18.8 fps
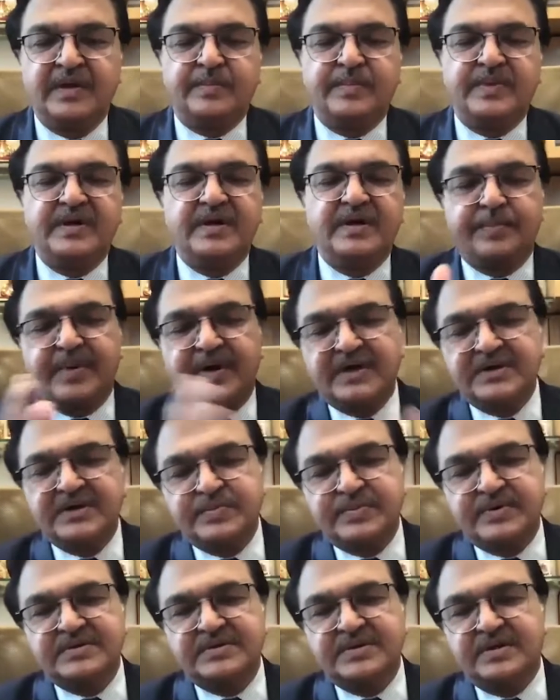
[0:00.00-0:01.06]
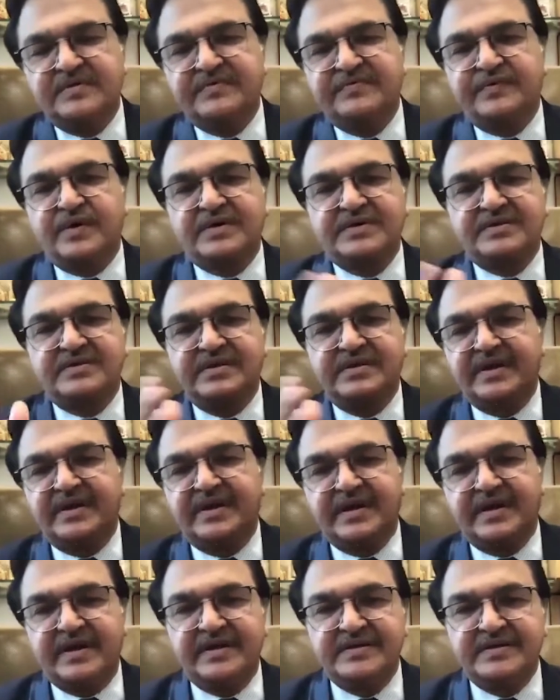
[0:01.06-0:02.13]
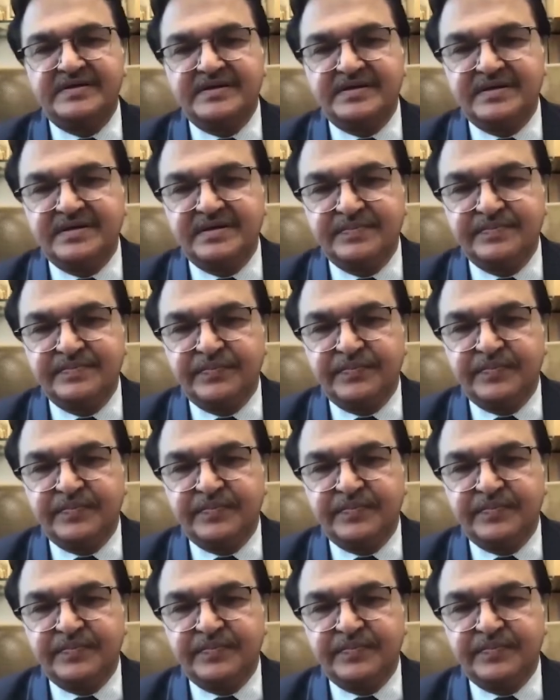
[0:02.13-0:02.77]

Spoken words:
Being a past president of Foxy and IAG,